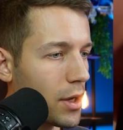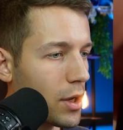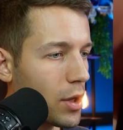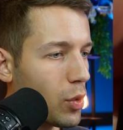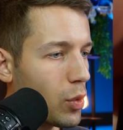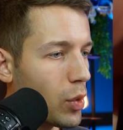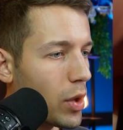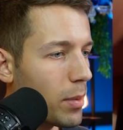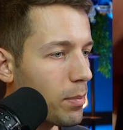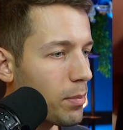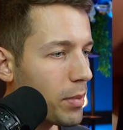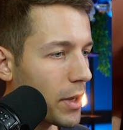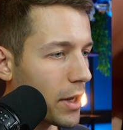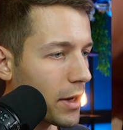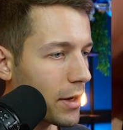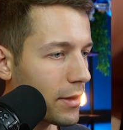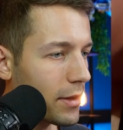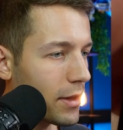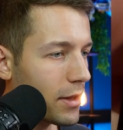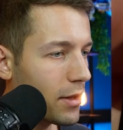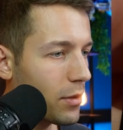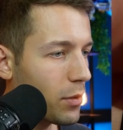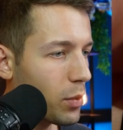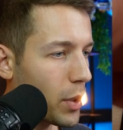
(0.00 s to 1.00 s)
repair
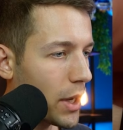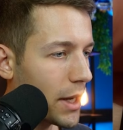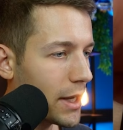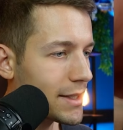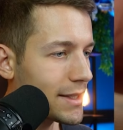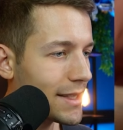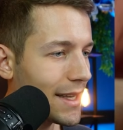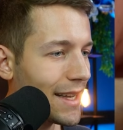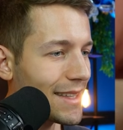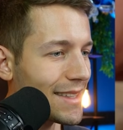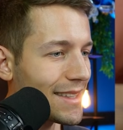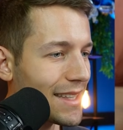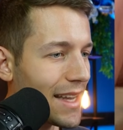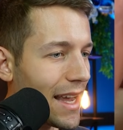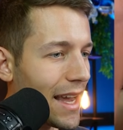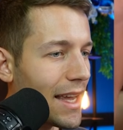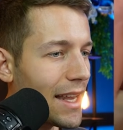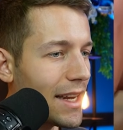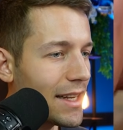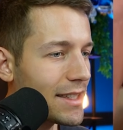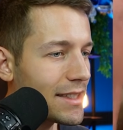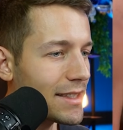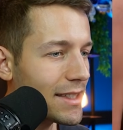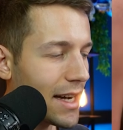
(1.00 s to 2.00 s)
the device at
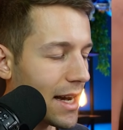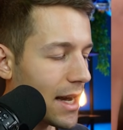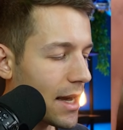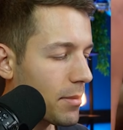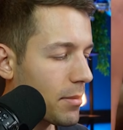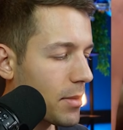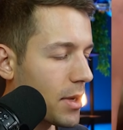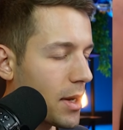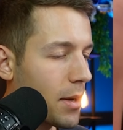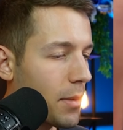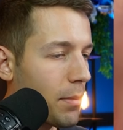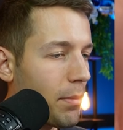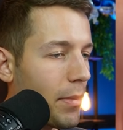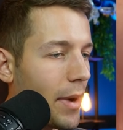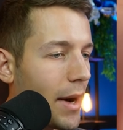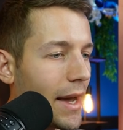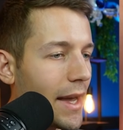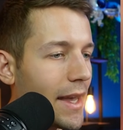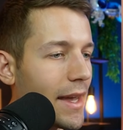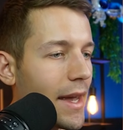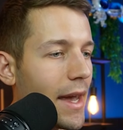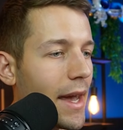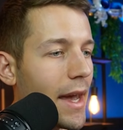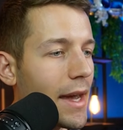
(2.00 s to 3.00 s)
any time
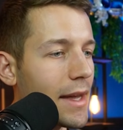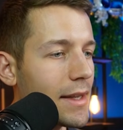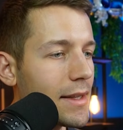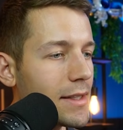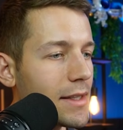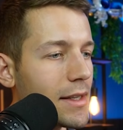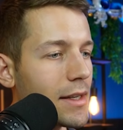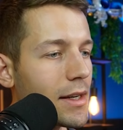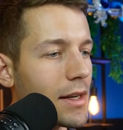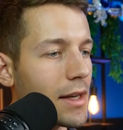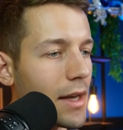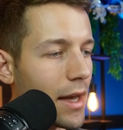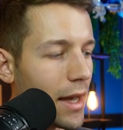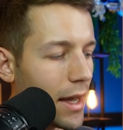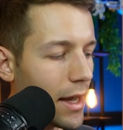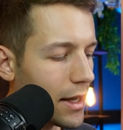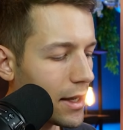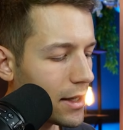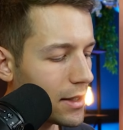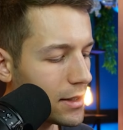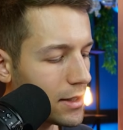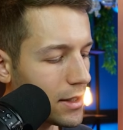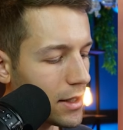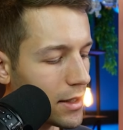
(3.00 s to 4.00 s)
by adding
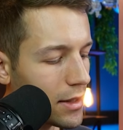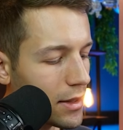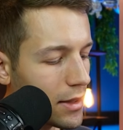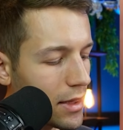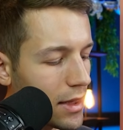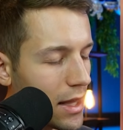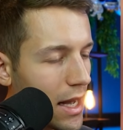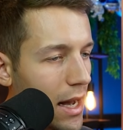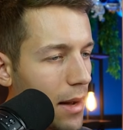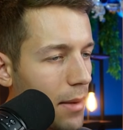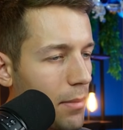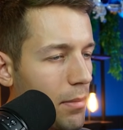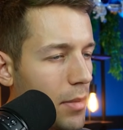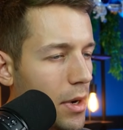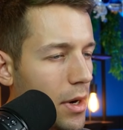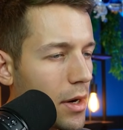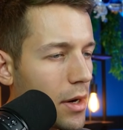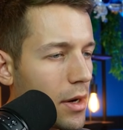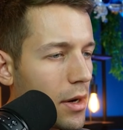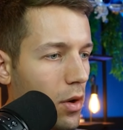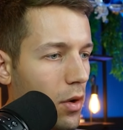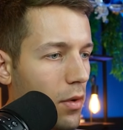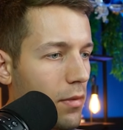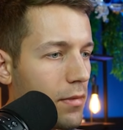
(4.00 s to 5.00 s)
any
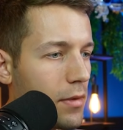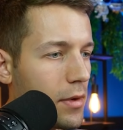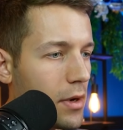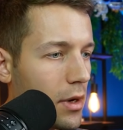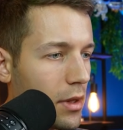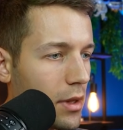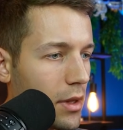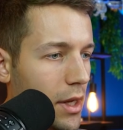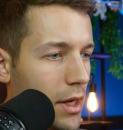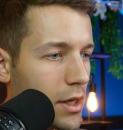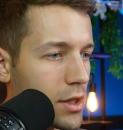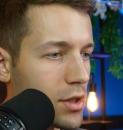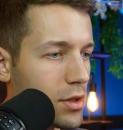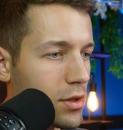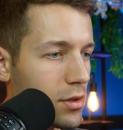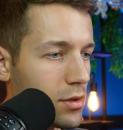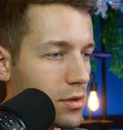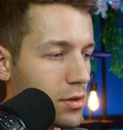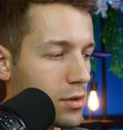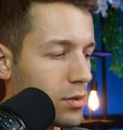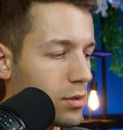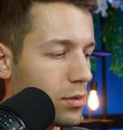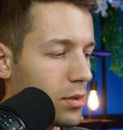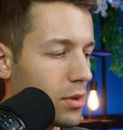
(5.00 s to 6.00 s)
number of collections to